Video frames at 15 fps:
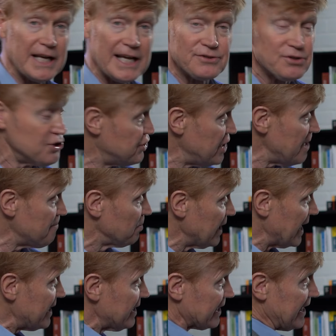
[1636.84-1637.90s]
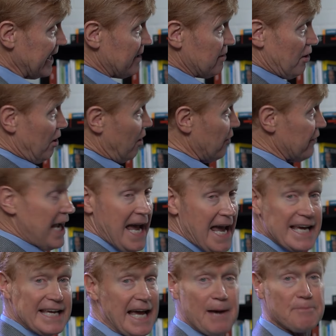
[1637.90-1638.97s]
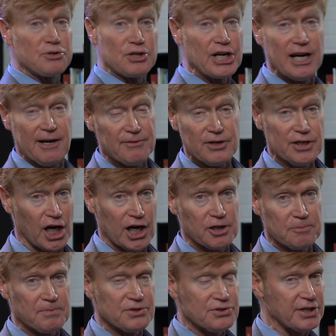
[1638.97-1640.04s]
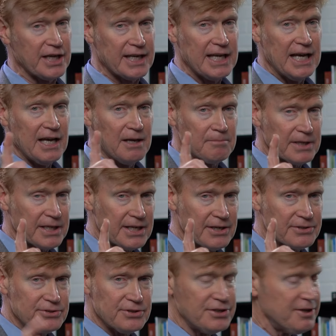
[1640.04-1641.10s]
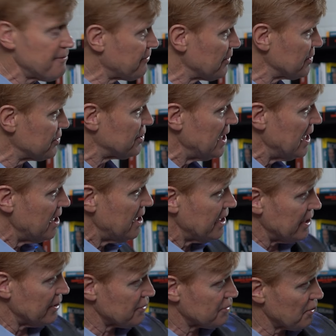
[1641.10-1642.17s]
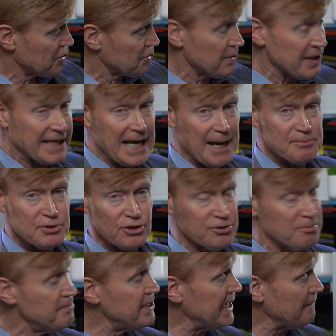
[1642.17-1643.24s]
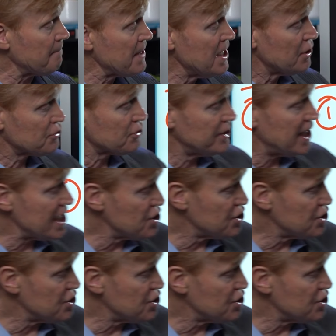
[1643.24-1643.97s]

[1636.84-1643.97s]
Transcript: has a G plan, again, all the A gaps are covered 100%, but here's the difference. Here's our 3 gaps on the B. So that